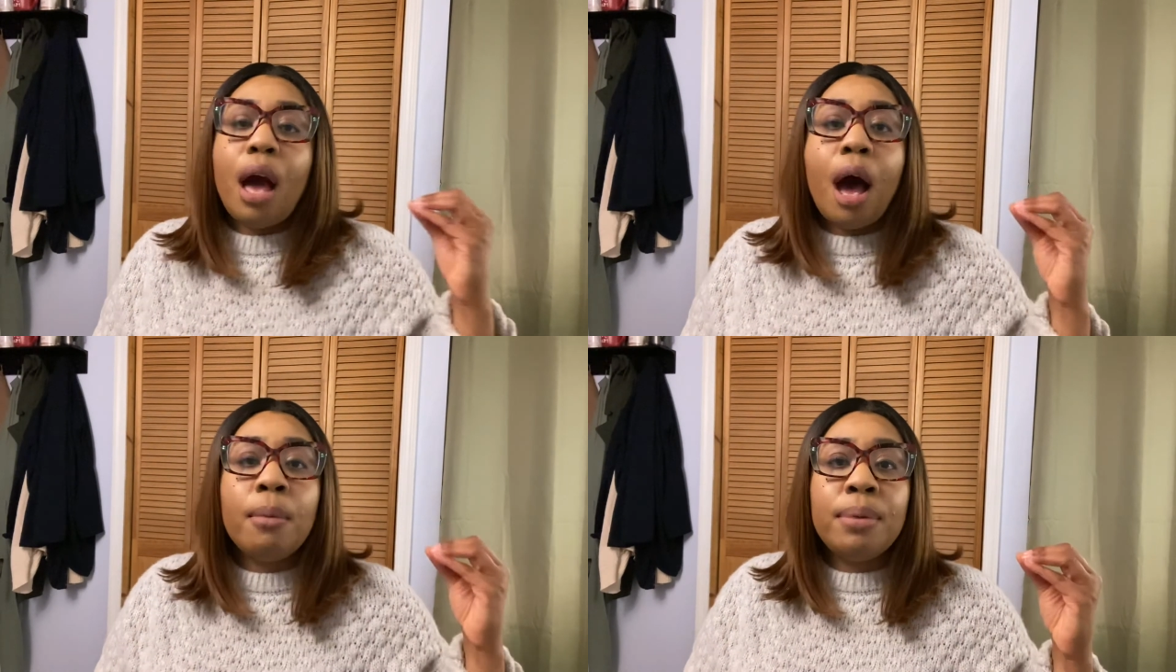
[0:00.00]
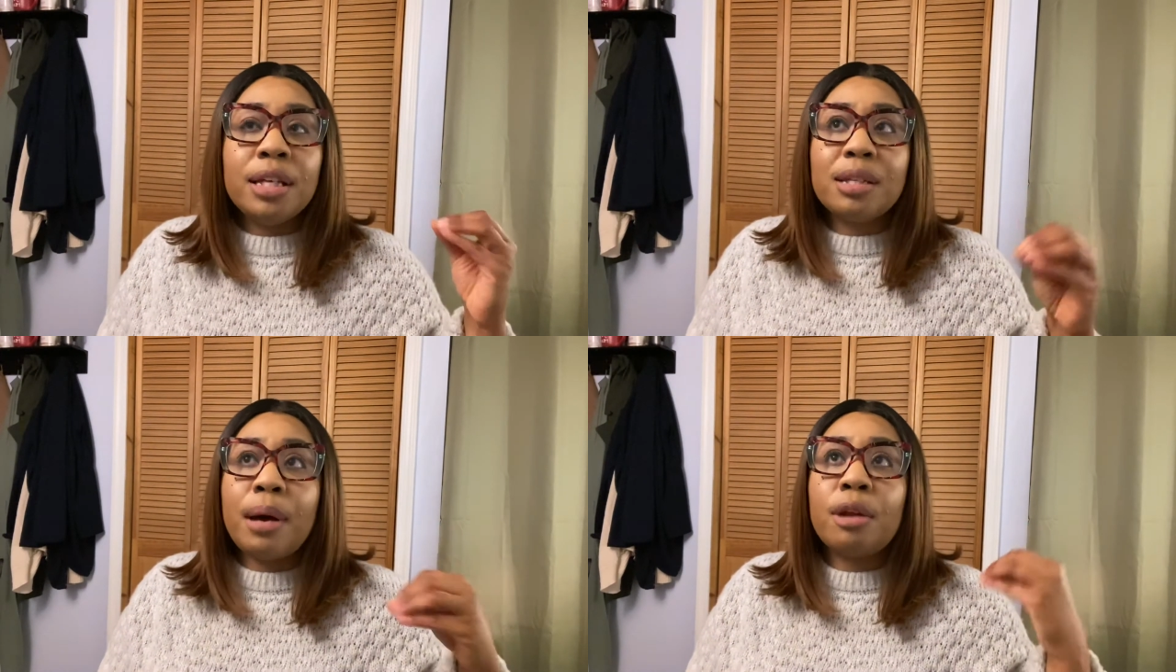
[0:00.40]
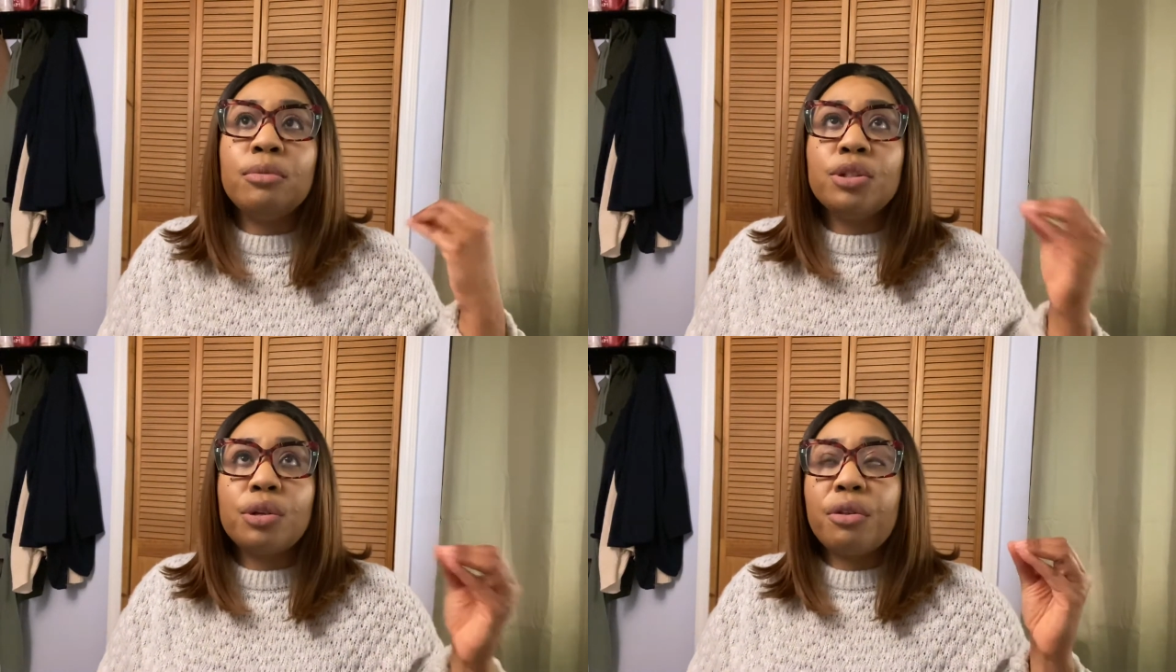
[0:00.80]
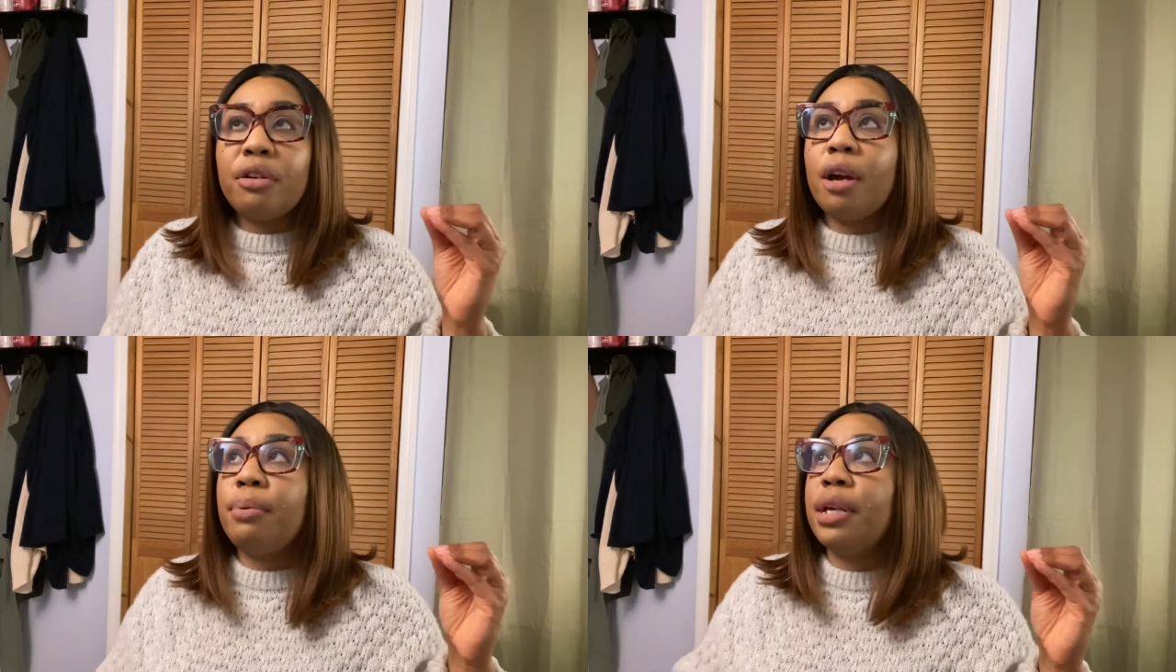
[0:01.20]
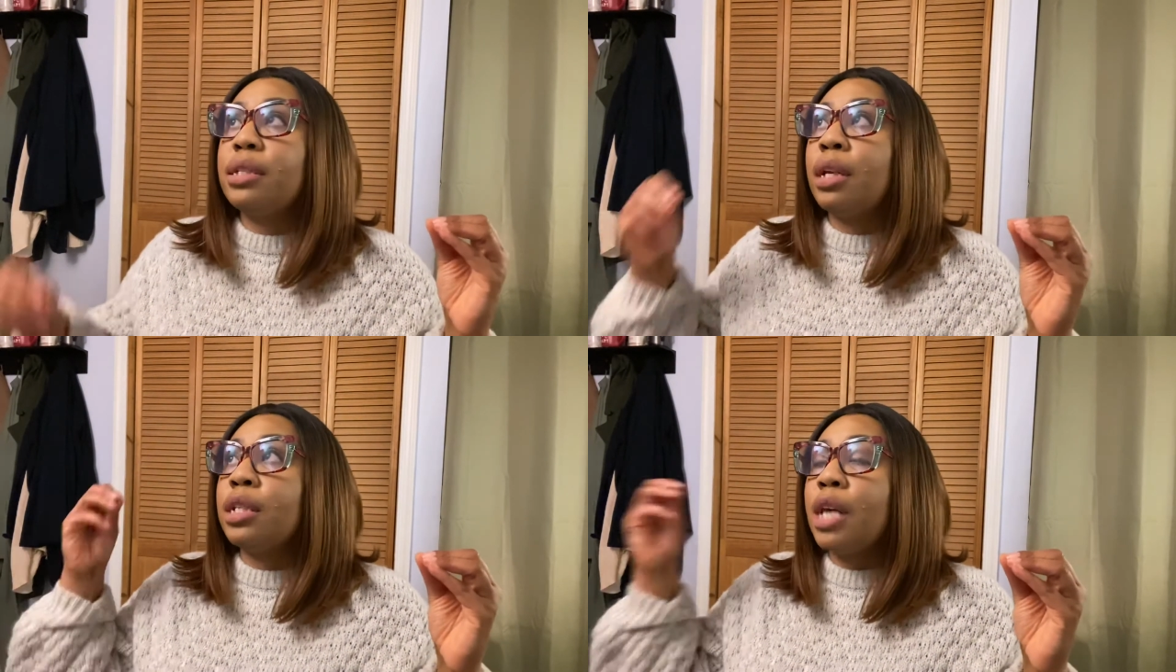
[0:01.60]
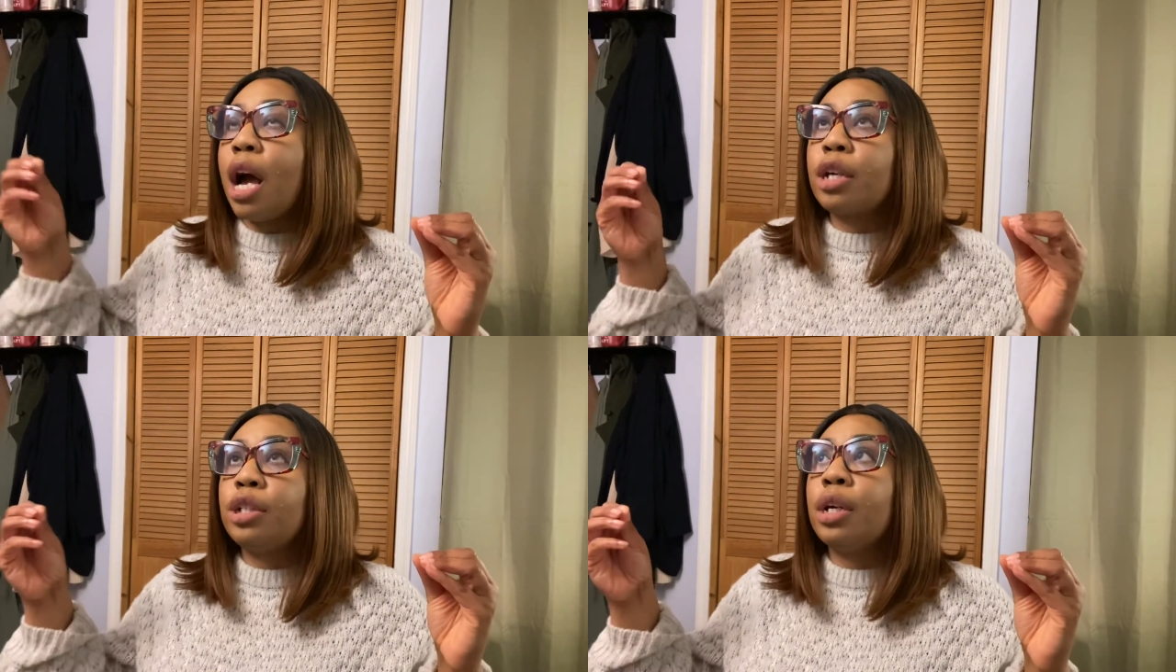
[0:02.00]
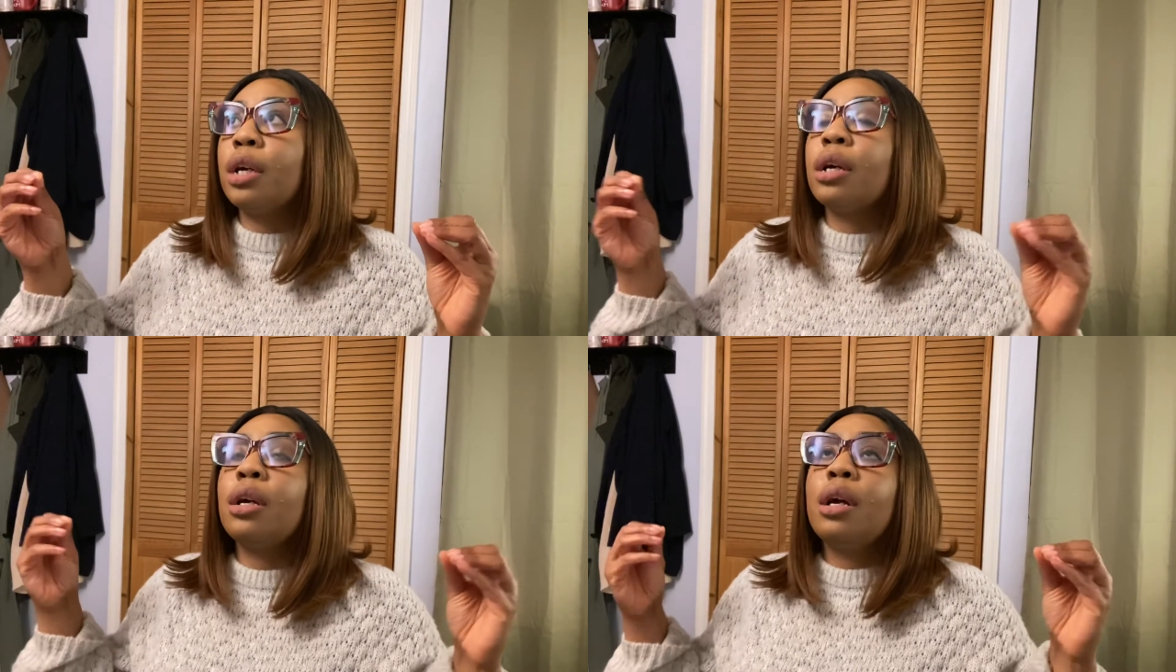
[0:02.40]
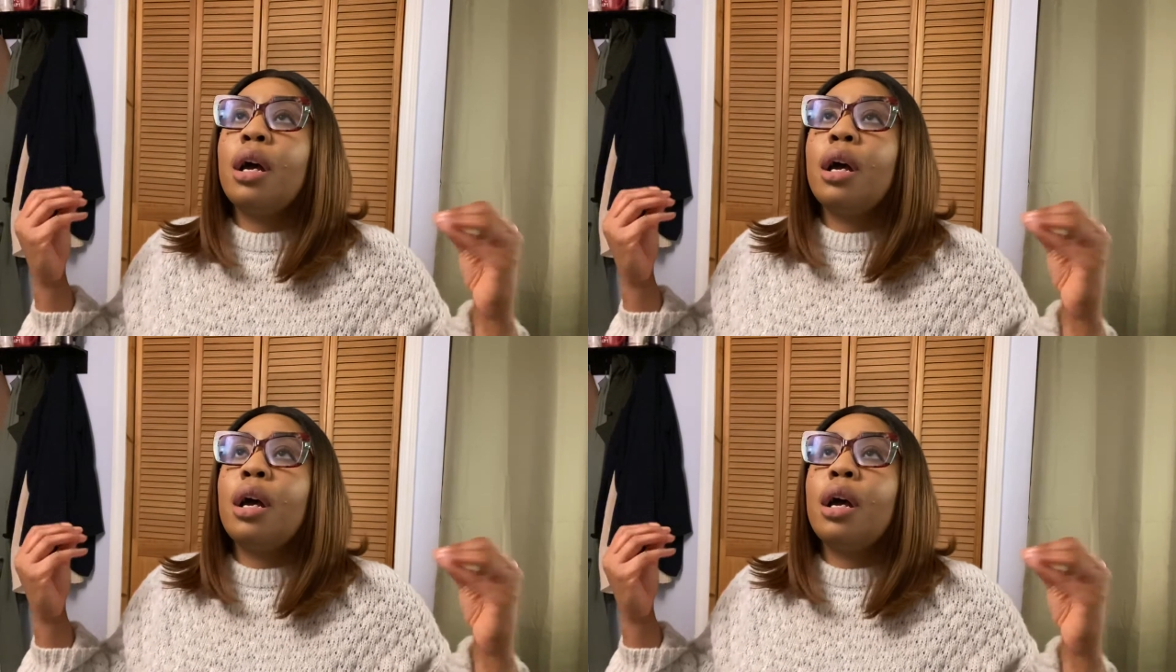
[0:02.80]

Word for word: Uh, it's about a musical therapist and a doctor